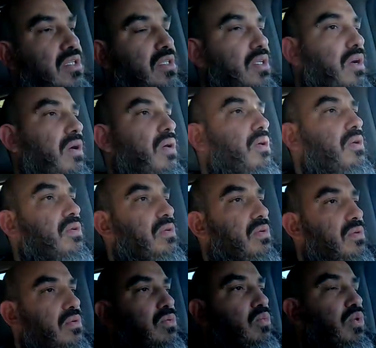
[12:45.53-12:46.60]
So
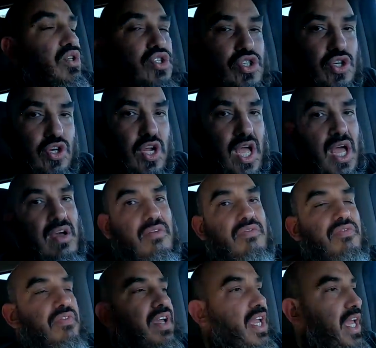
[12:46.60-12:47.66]
we shouldn't
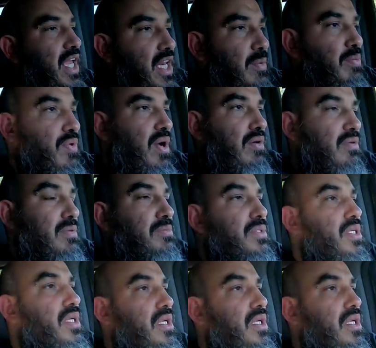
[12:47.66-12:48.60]
have any problem.